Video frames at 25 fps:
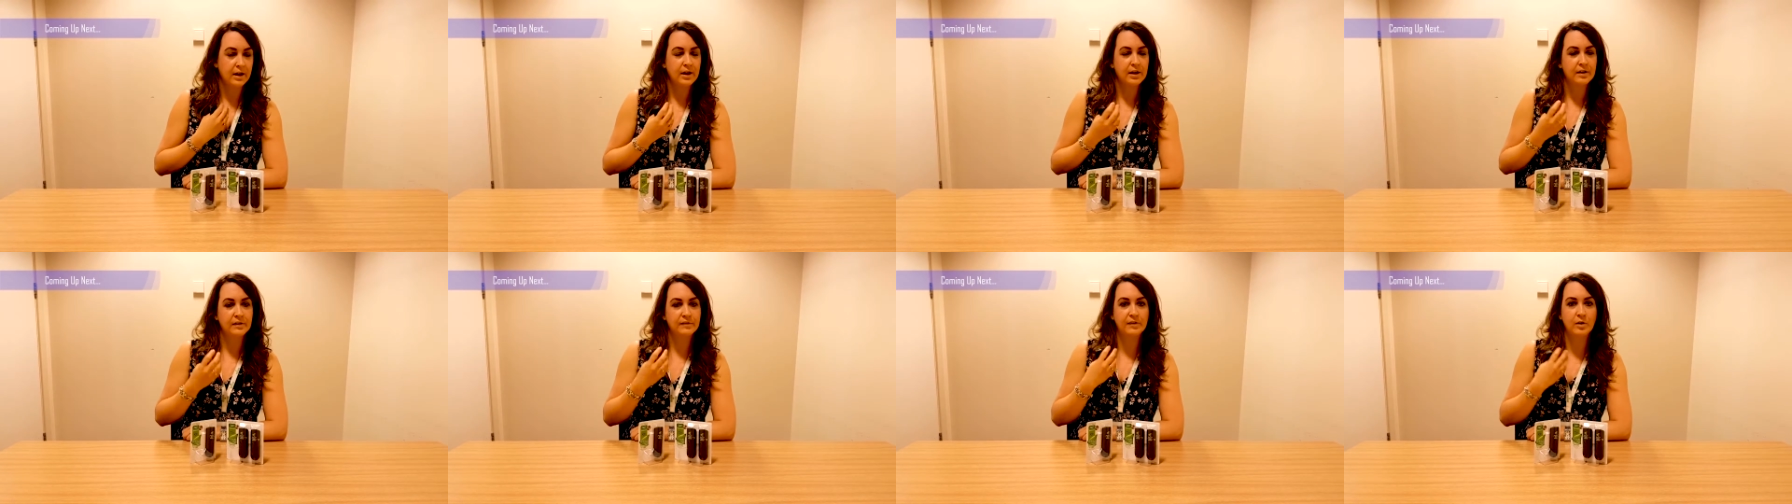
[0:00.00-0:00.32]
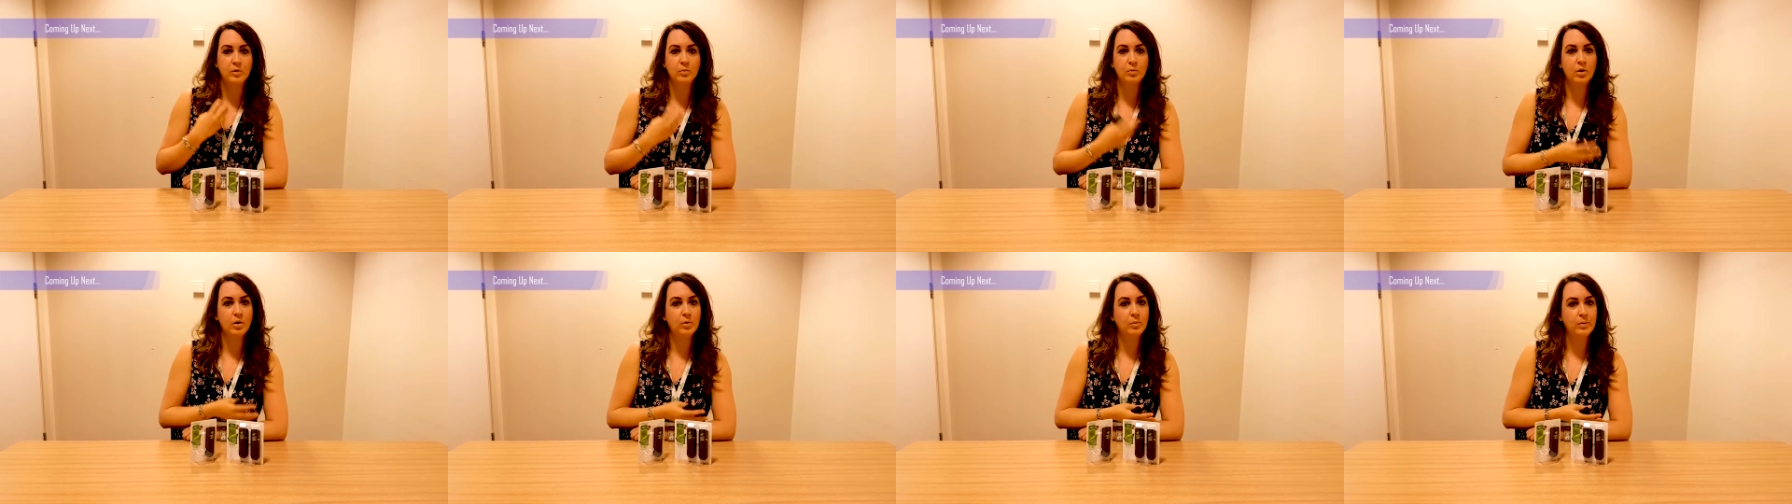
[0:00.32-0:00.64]
So
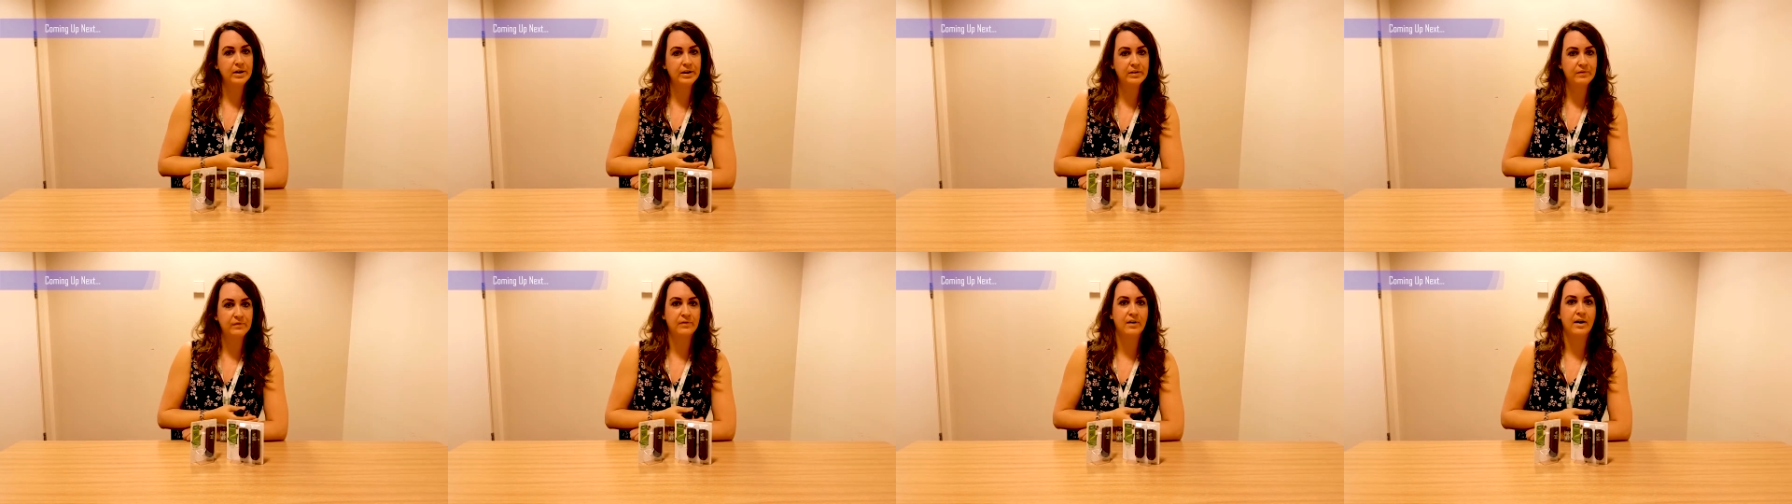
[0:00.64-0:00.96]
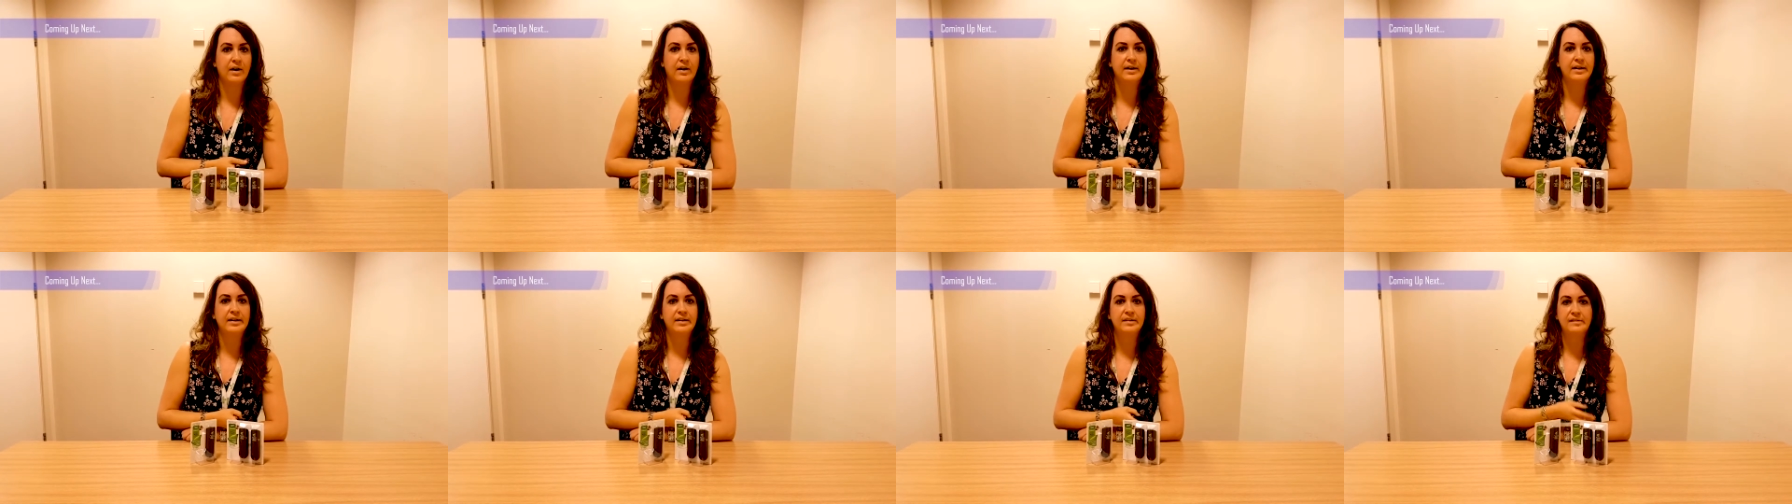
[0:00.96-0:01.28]
what we
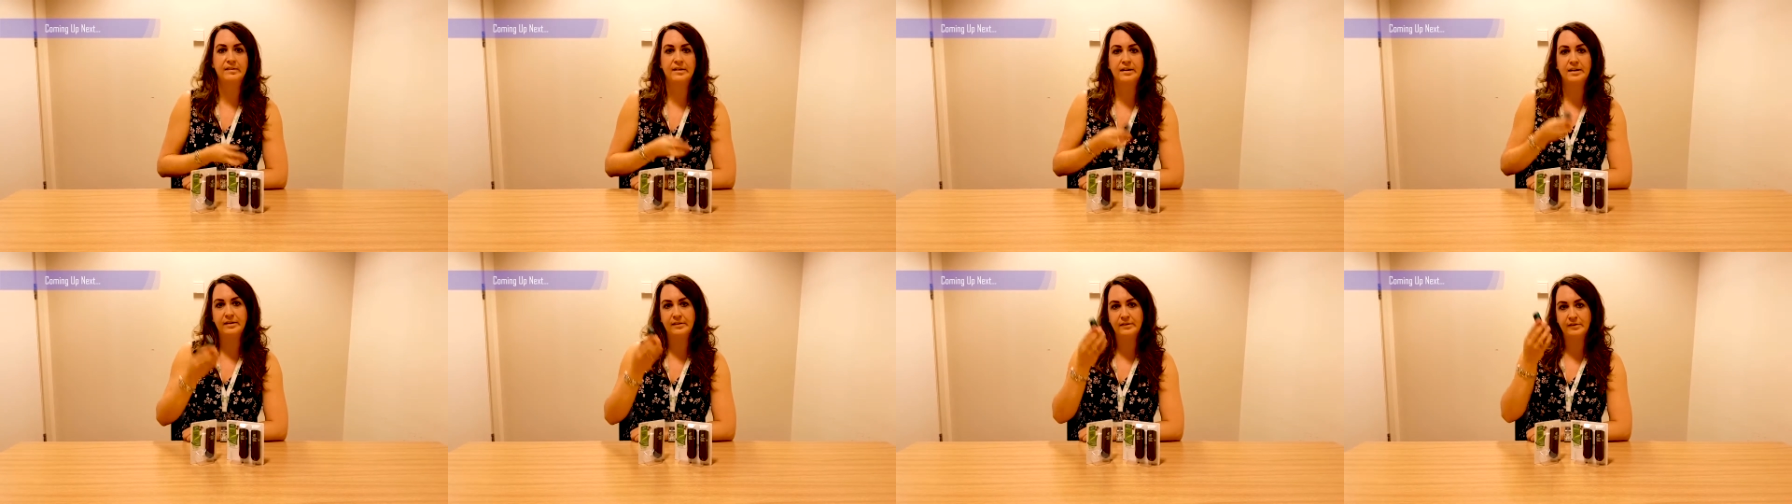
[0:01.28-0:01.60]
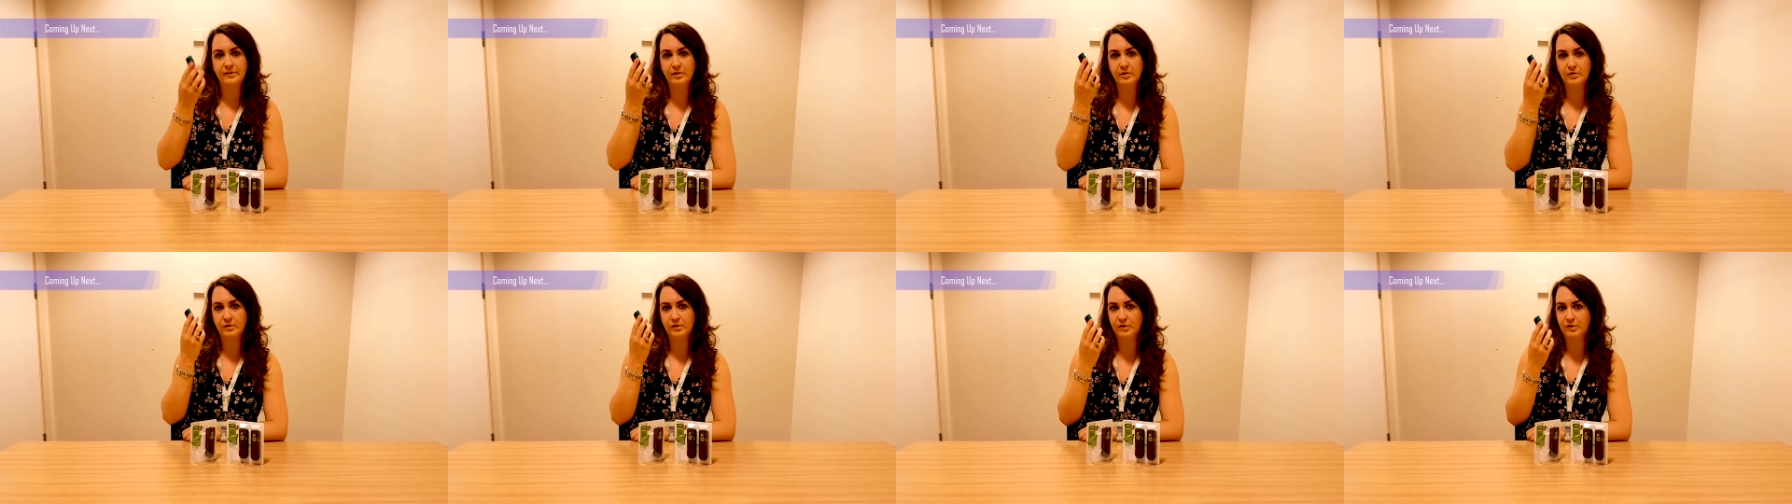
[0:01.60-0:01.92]
advise is
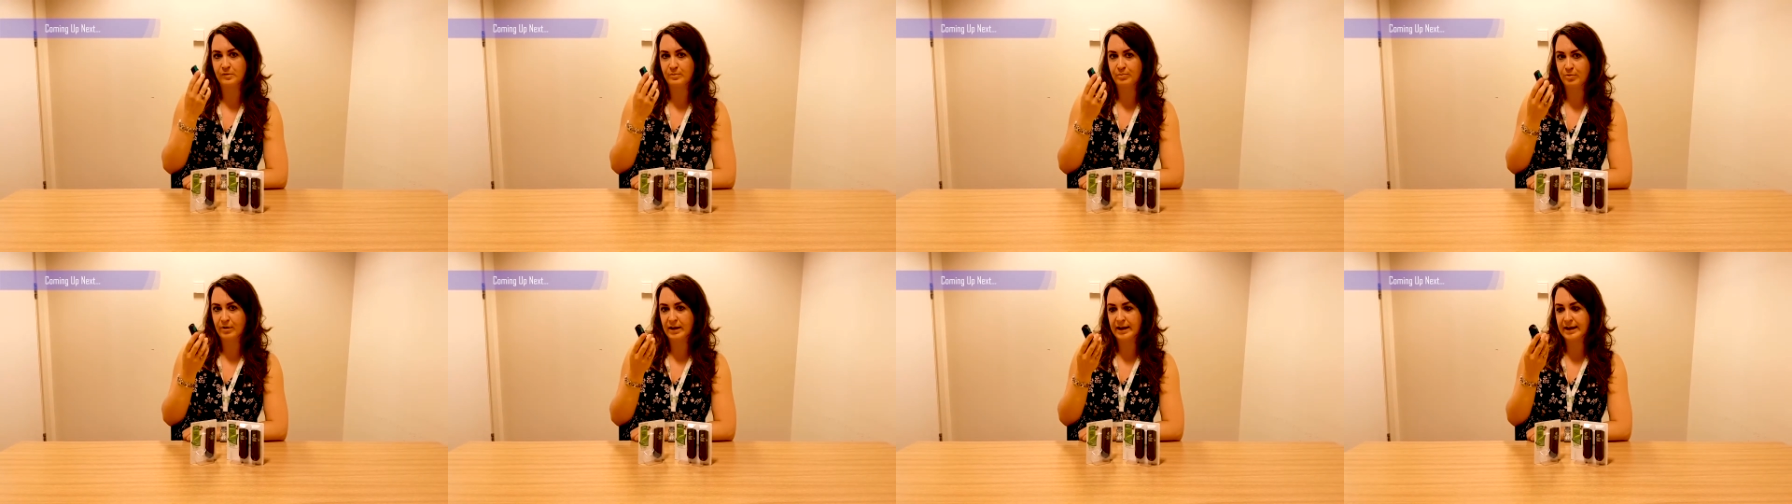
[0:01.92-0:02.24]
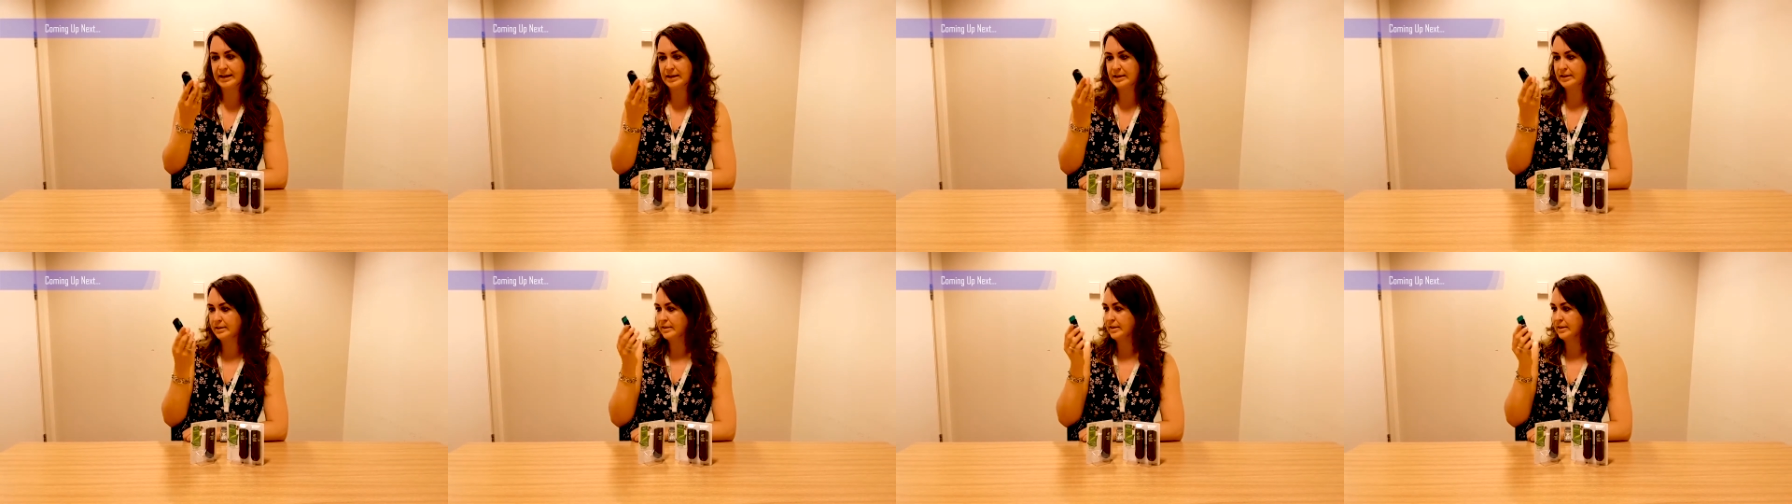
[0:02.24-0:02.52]
you spray